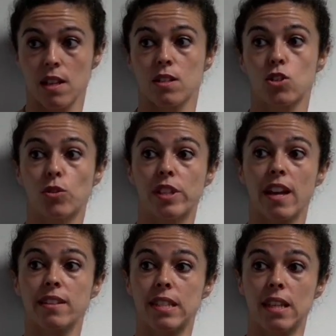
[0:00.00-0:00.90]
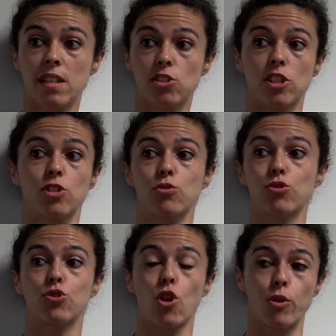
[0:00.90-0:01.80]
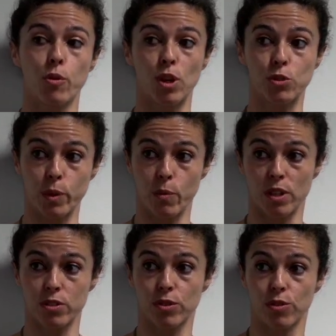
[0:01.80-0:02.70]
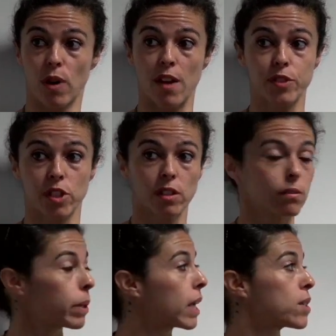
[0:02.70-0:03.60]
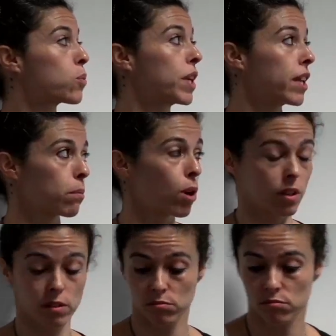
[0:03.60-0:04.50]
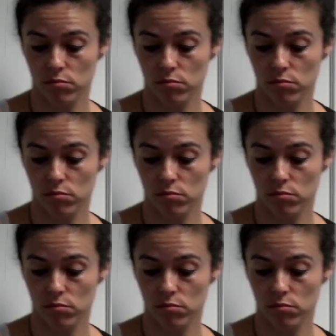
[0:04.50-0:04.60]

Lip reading: So the idea, just to show you what we want to do after, because we need more,